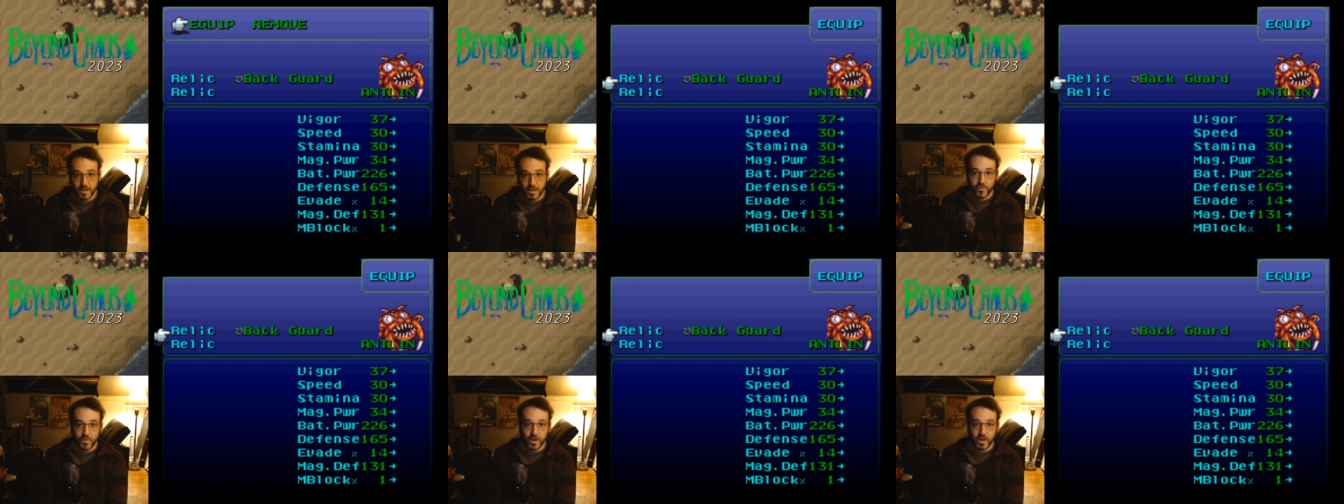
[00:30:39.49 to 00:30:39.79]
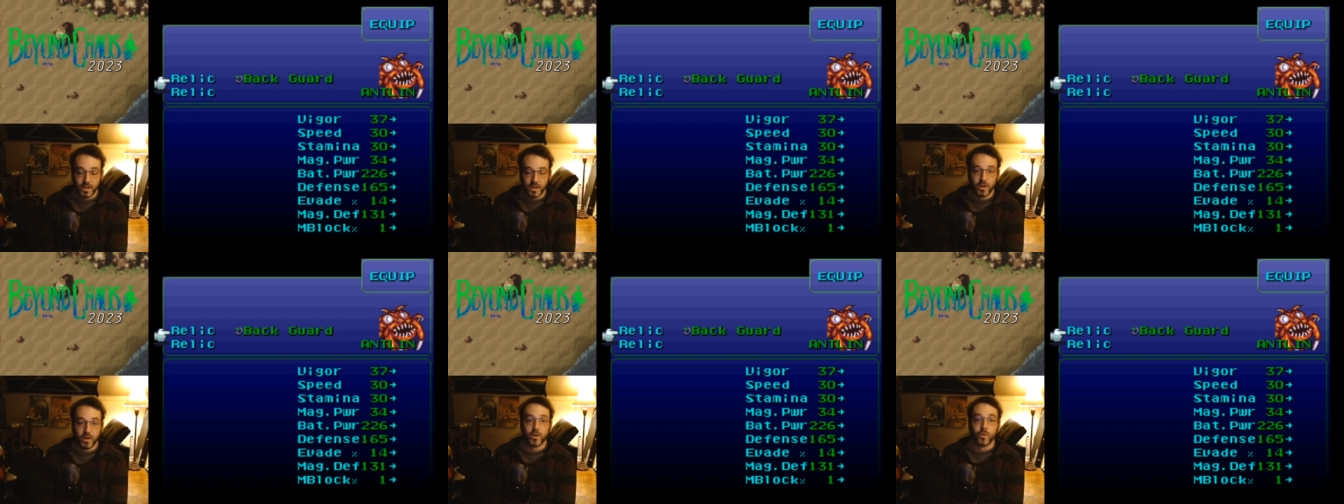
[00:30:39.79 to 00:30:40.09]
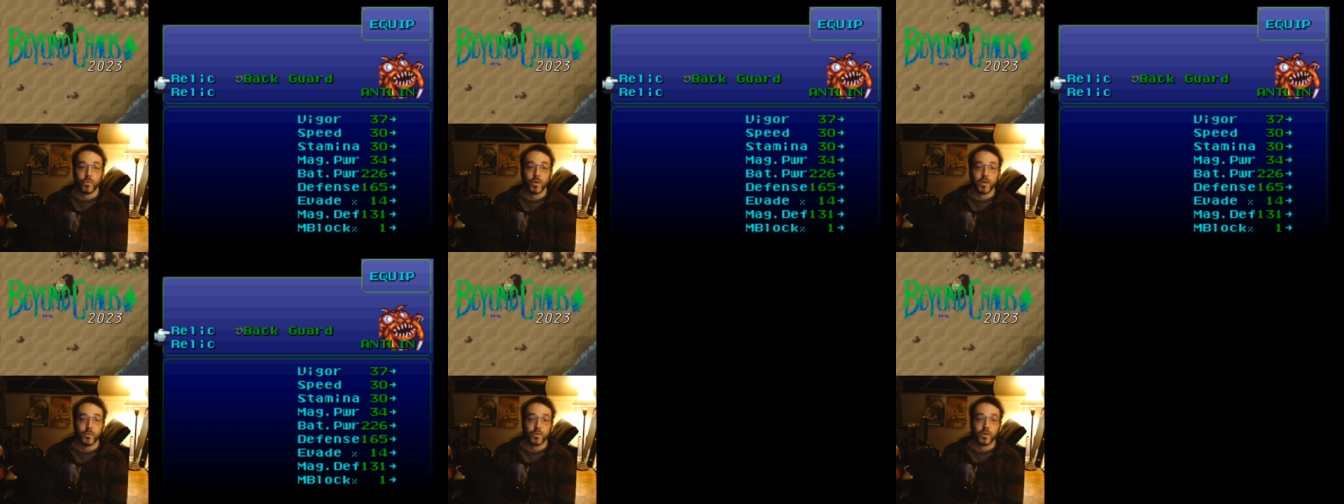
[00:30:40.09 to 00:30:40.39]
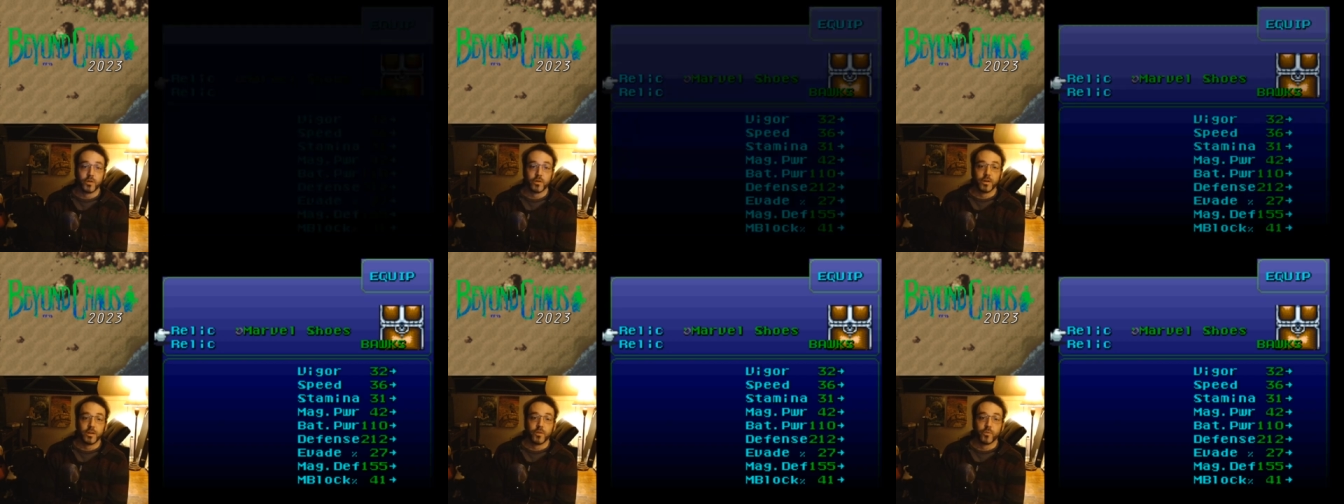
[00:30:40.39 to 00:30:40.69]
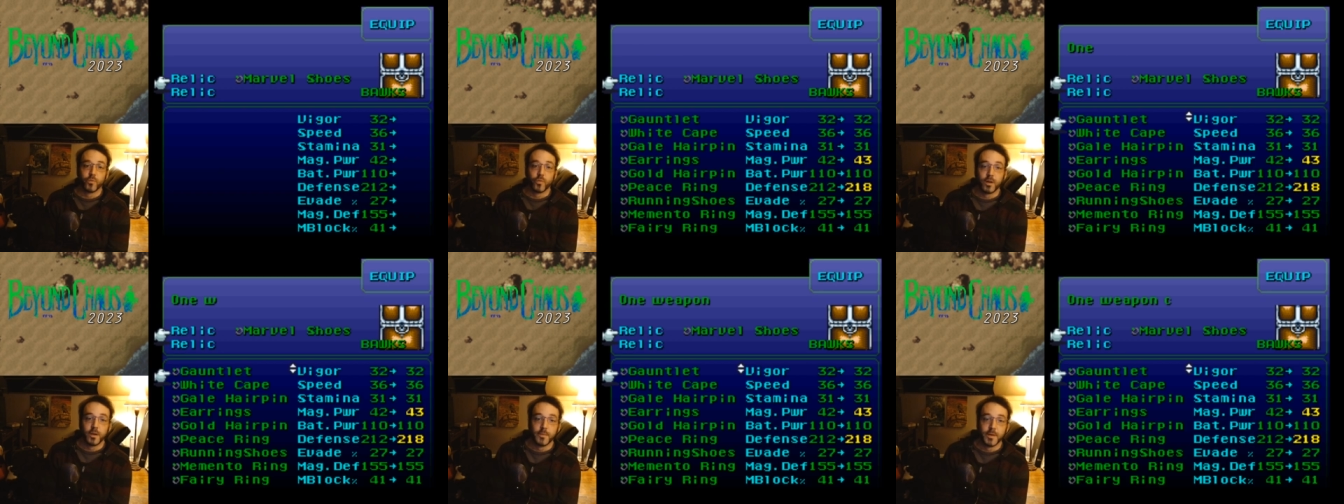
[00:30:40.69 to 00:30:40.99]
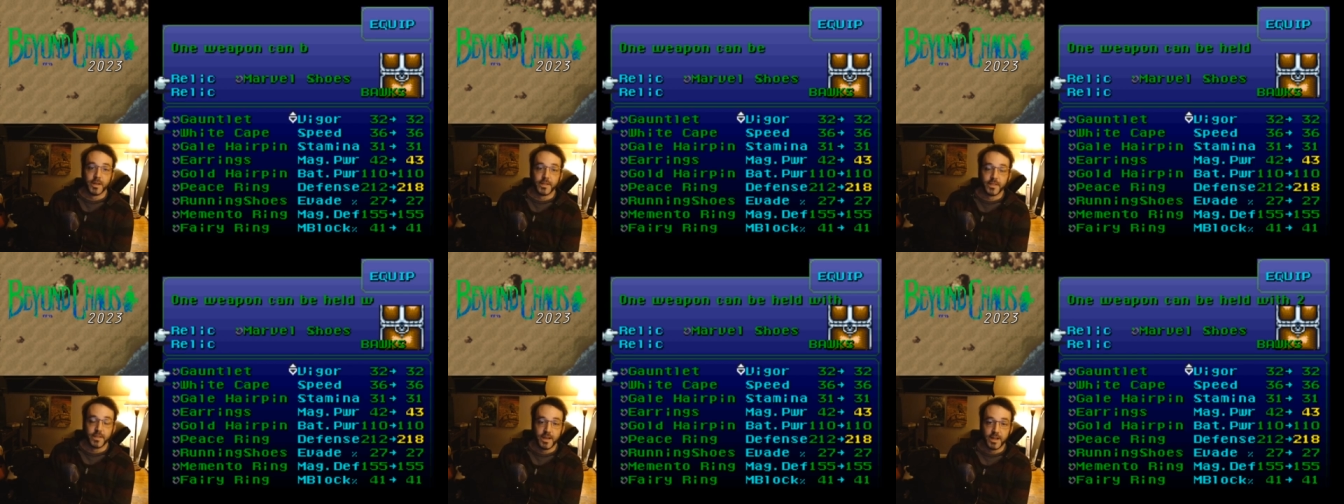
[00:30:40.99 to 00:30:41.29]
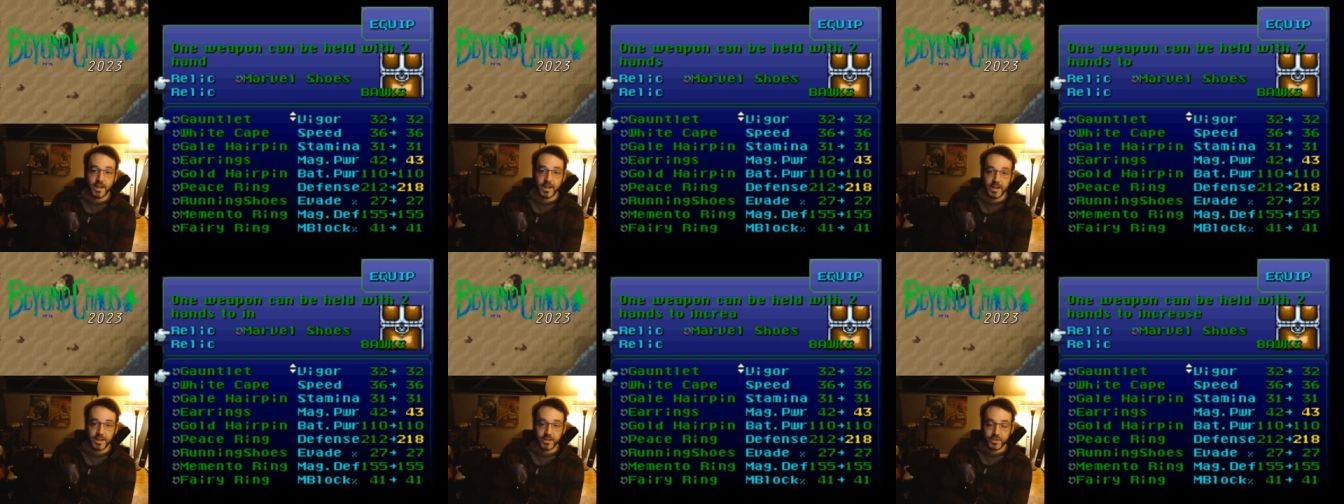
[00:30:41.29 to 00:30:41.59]
Freaking... Oh, wait, we don't need to worry about
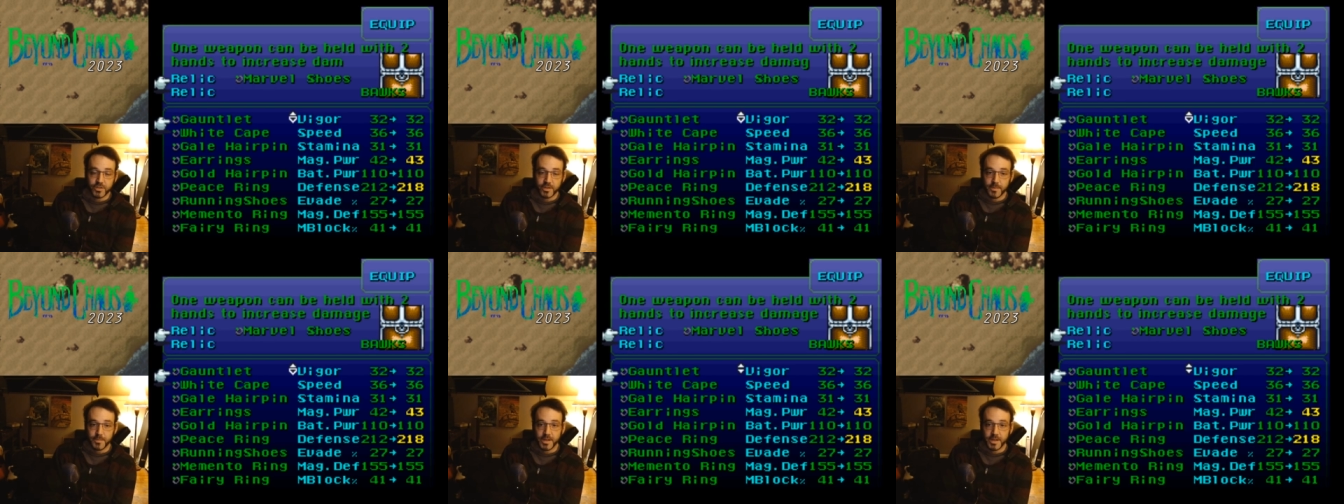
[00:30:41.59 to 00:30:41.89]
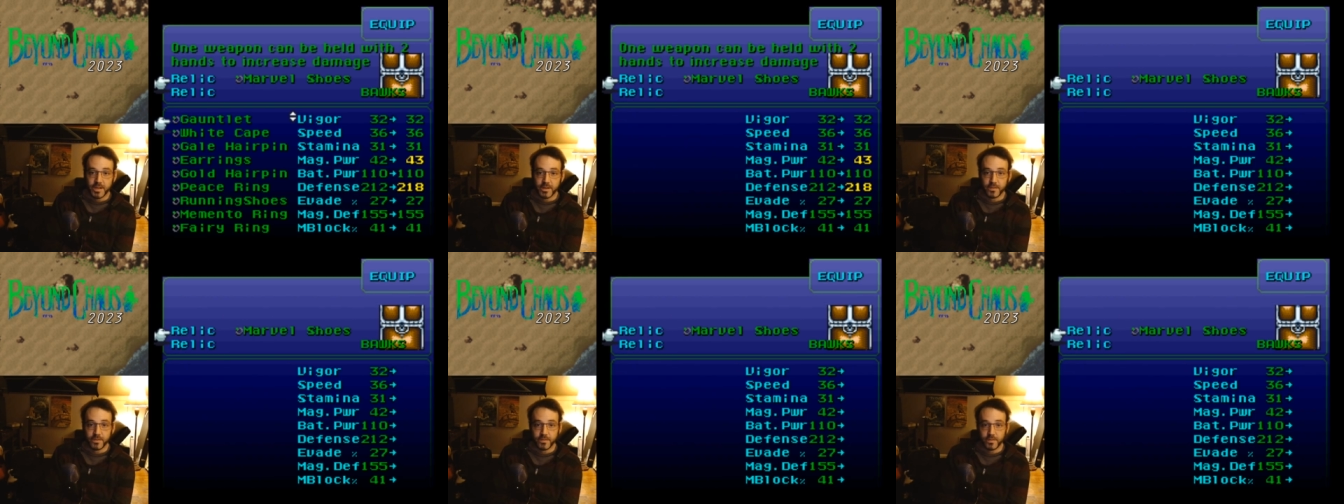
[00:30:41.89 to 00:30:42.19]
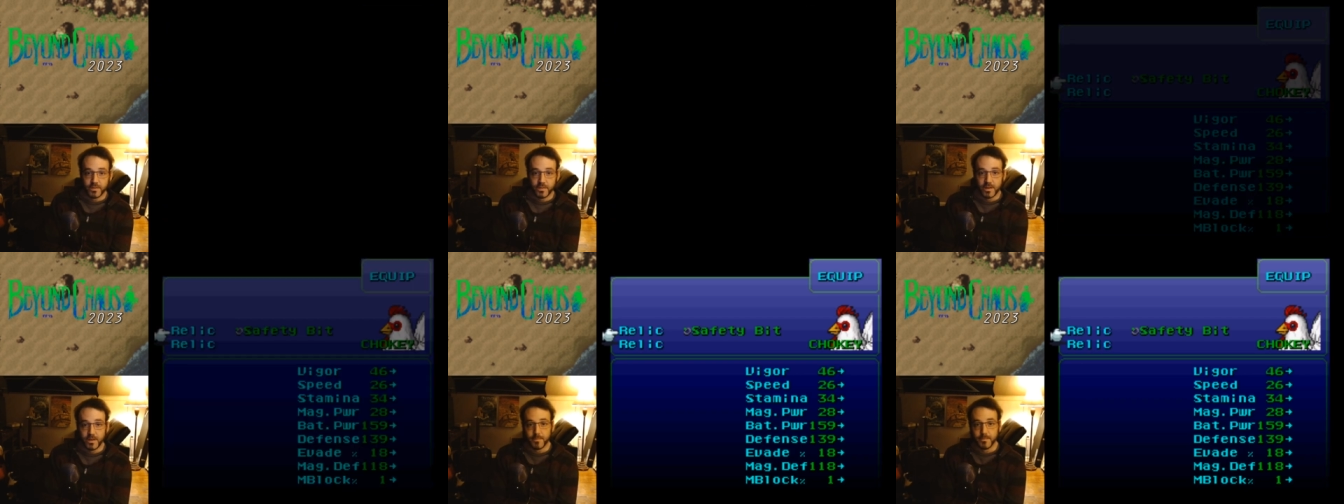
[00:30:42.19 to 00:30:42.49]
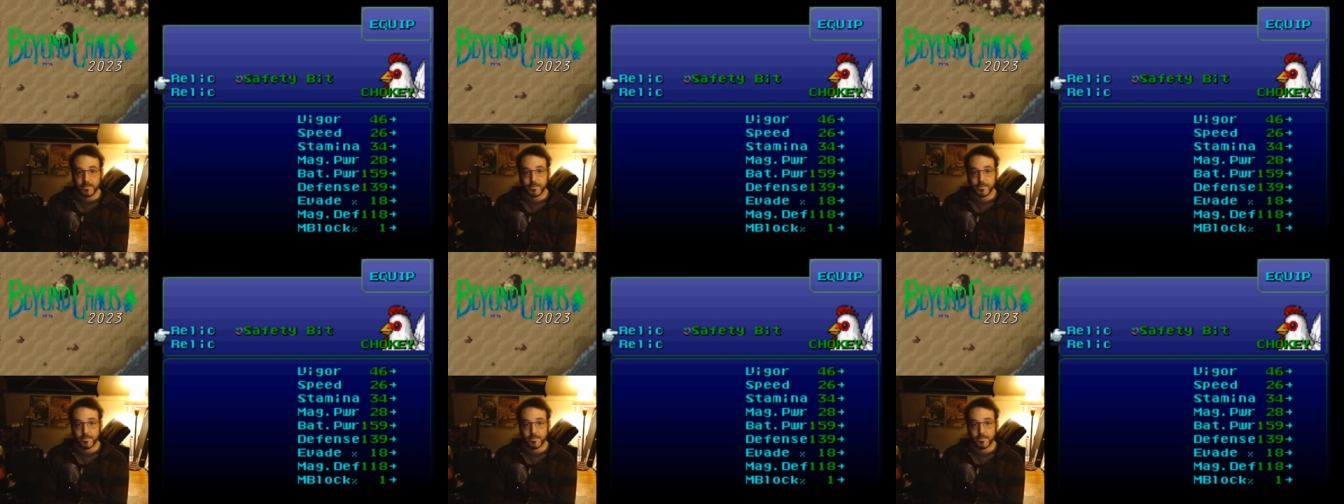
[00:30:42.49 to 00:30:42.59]
that, actually, because,